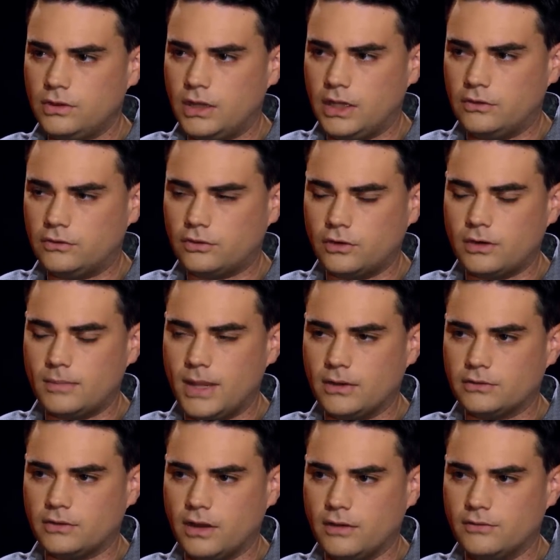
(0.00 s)
a certain
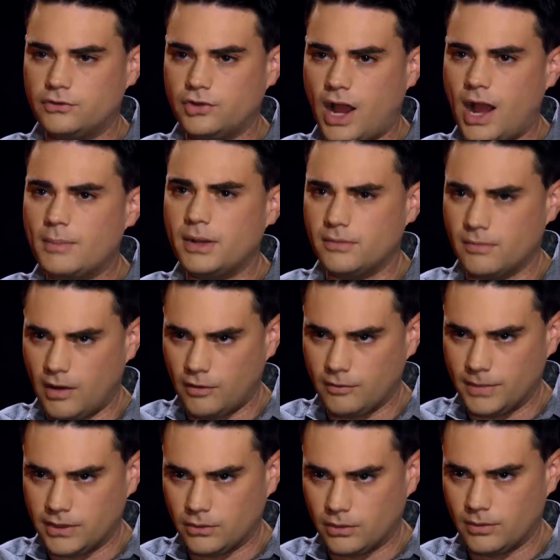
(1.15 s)
amount of job
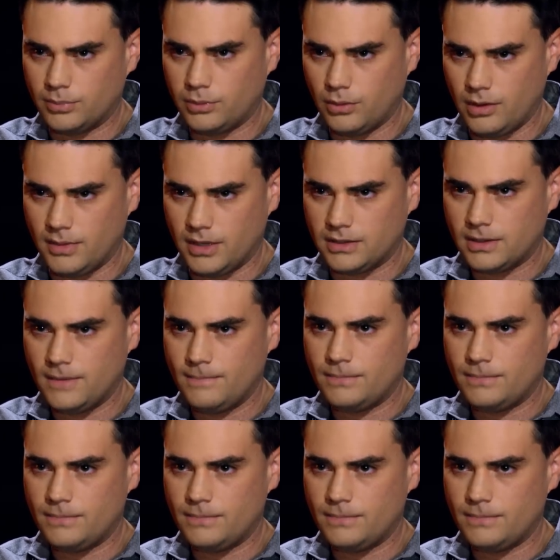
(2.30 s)
involvement or employment.